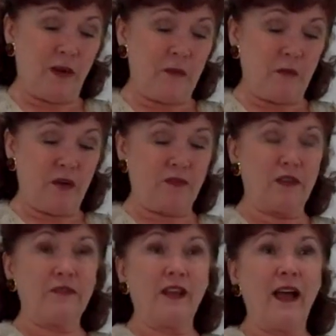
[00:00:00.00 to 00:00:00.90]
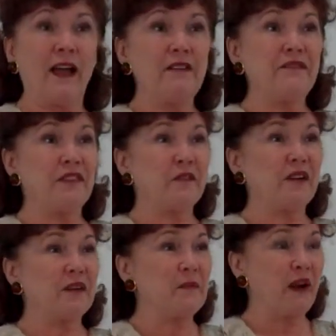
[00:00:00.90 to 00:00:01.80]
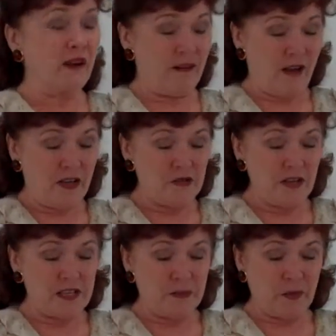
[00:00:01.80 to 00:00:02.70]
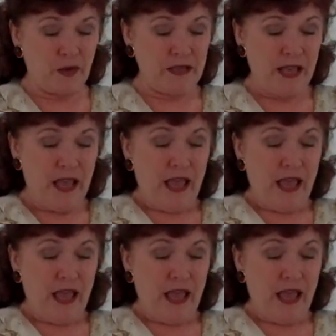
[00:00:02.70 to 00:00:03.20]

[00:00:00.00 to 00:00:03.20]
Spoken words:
from The River of Life, the Reverend Marilyn Autry's book.